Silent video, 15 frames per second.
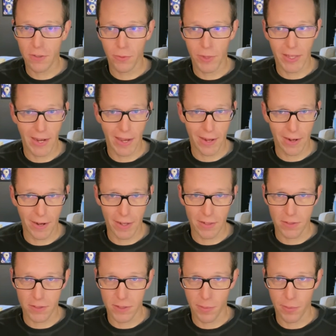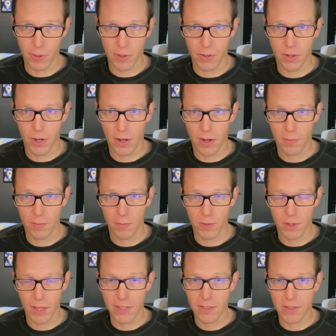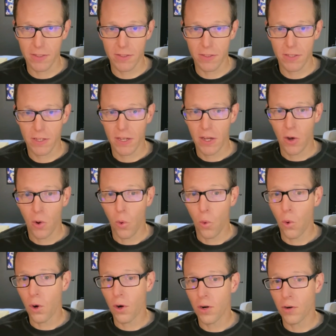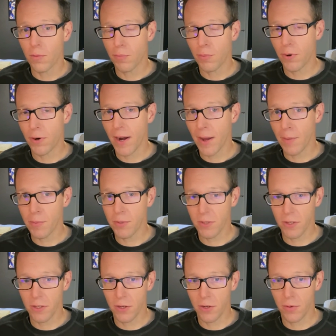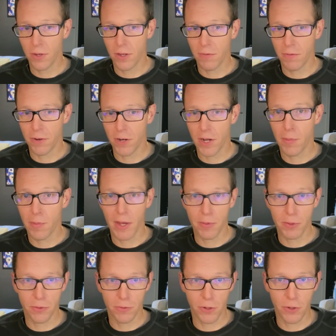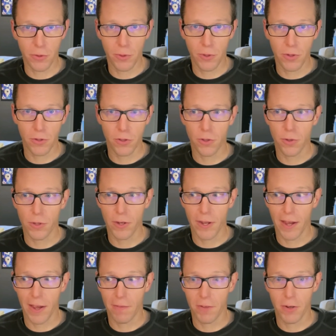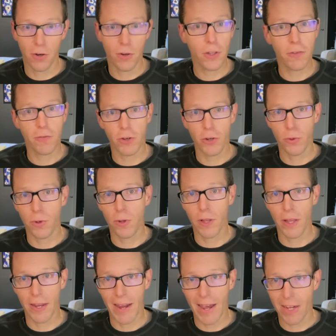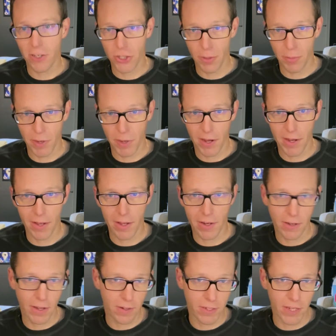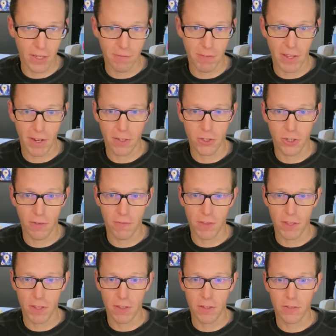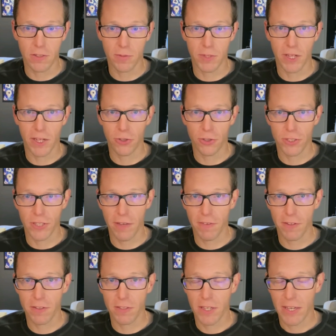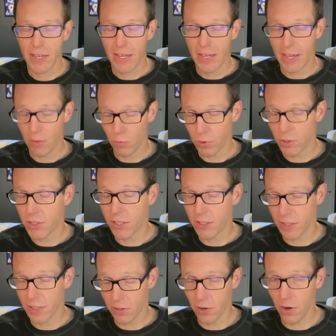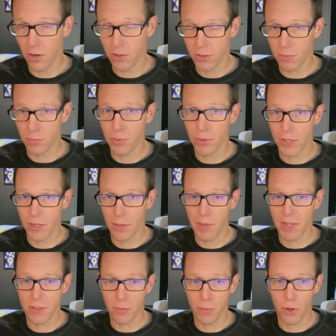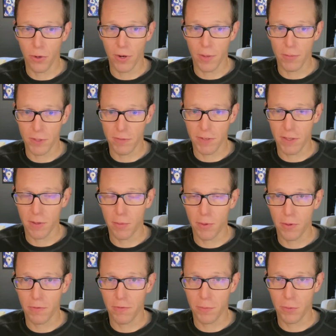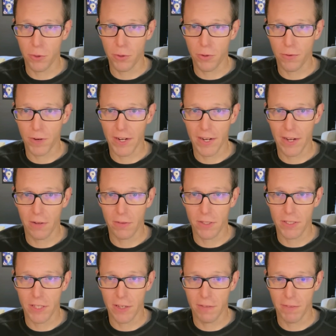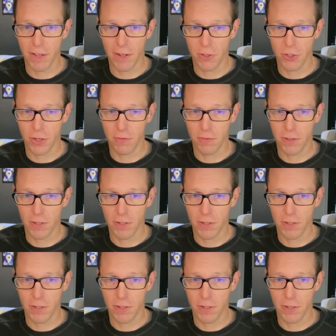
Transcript: we can add it as a separate license. Or perhaps, if you're coming up to renewal, you could have an early renewal and add Gemini and take advantage of the substantial savings. And we're seeing that there are some pretty amazing programs available from Google right now to take advantage of.